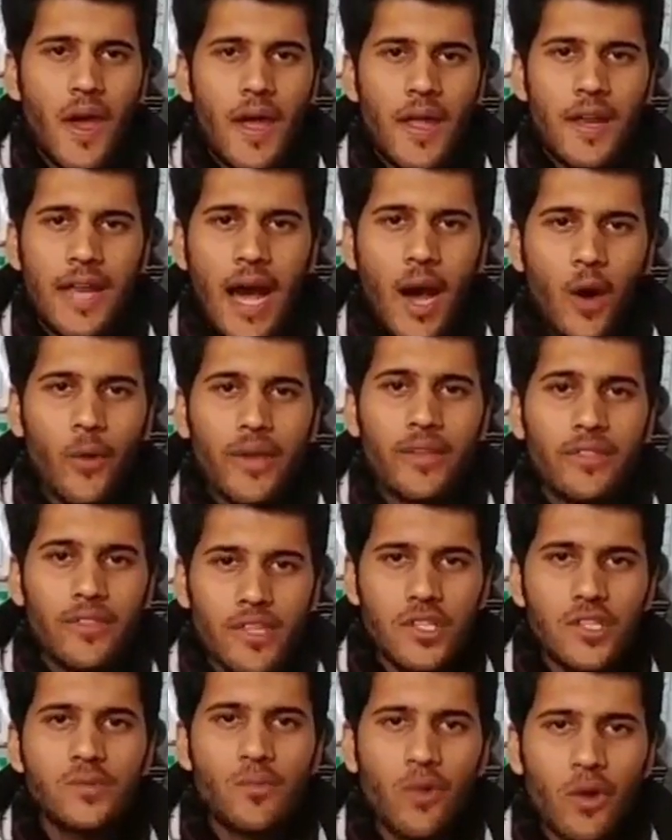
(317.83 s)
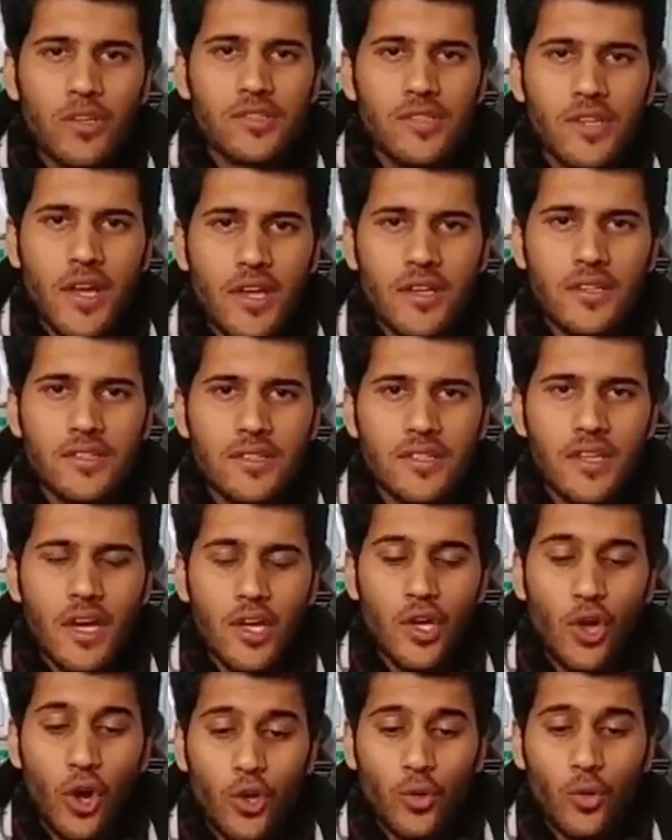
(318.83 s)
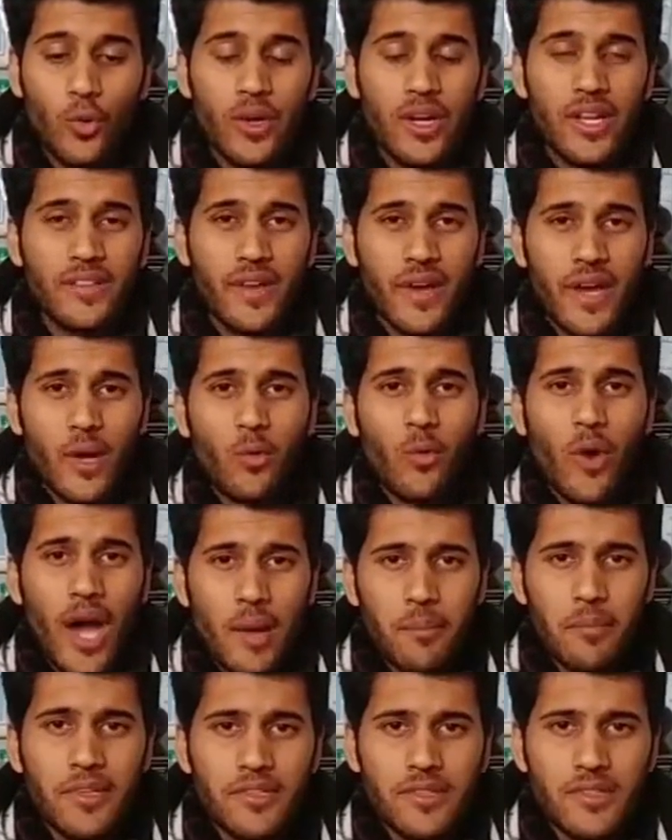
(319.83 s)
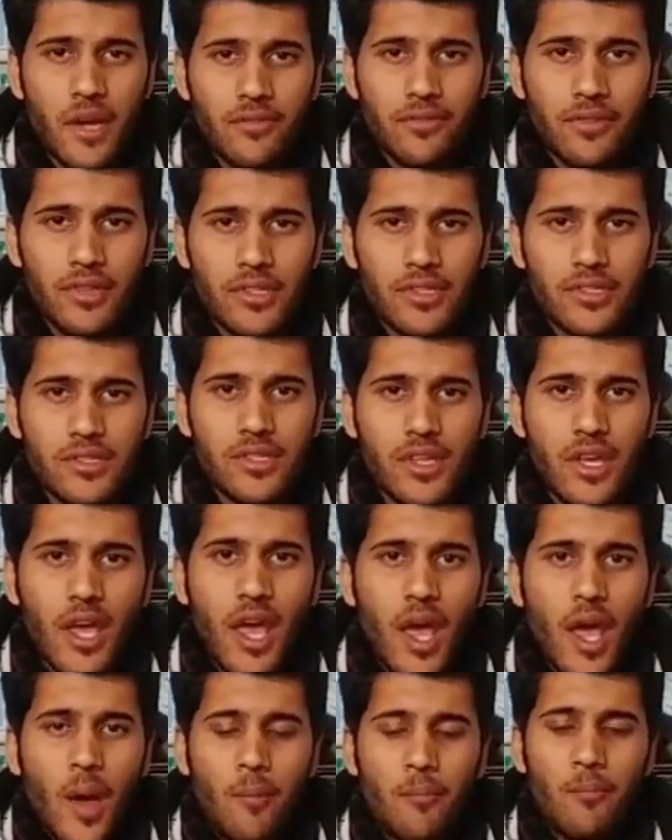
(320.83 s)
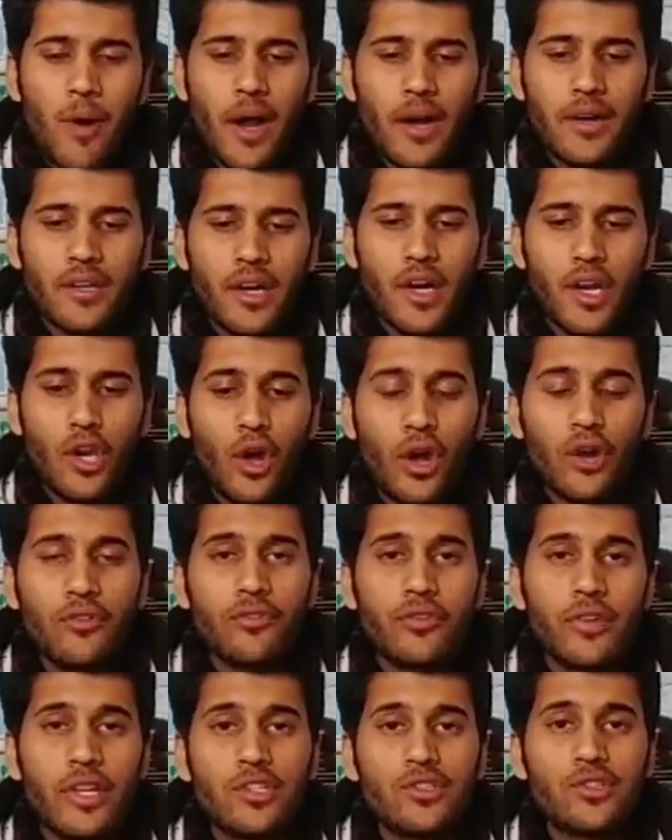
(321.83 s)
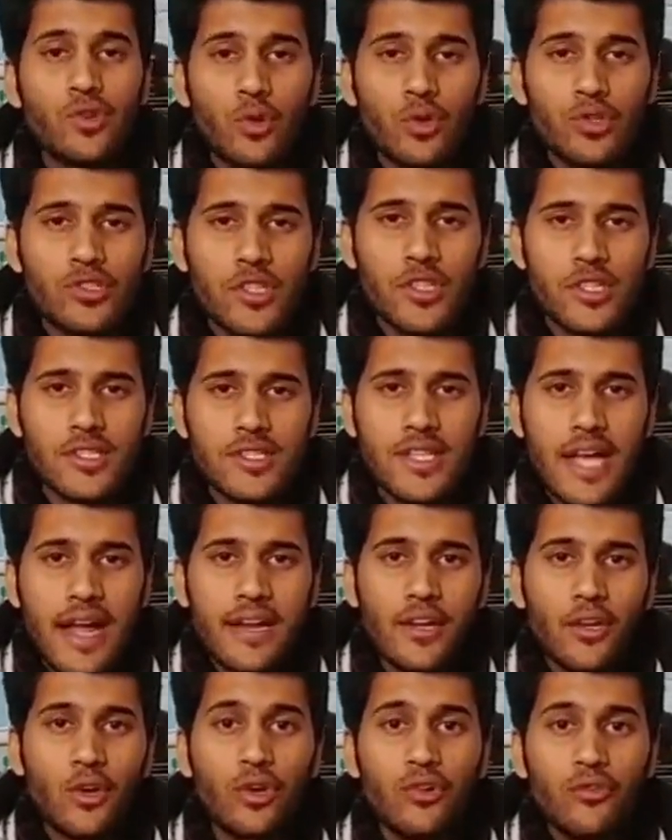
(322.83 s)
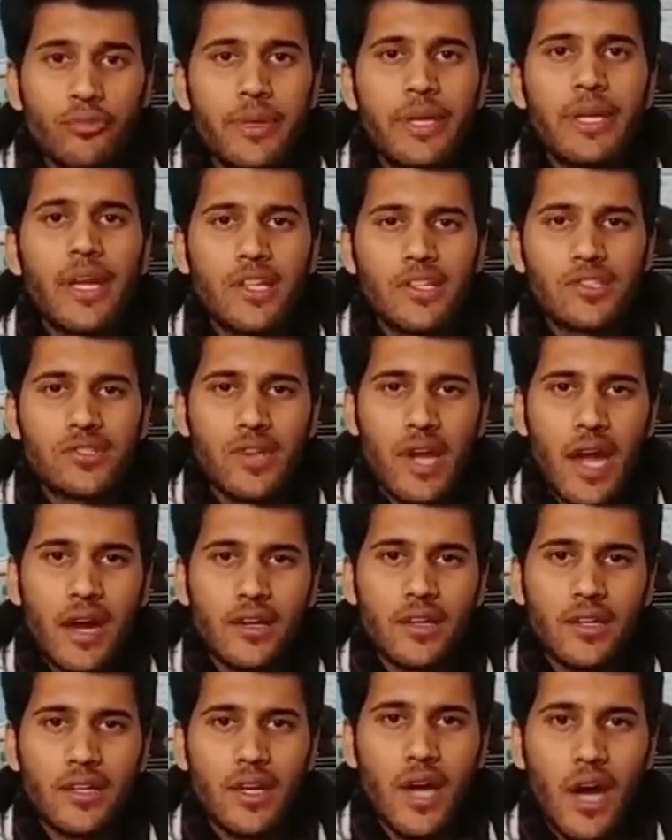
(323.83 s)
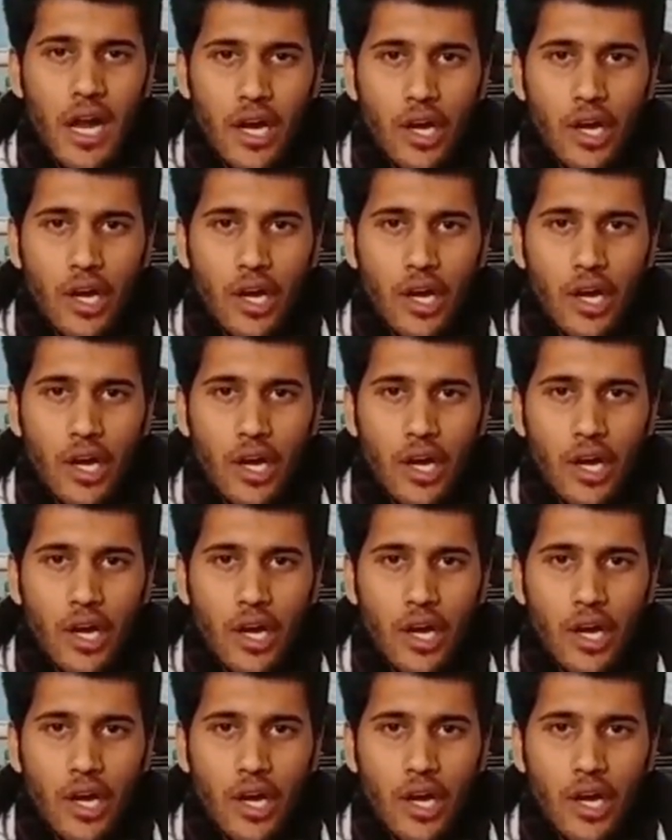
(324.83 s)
Now, in this process, not only the environment suffers, but a lot of resources that could have been extracted are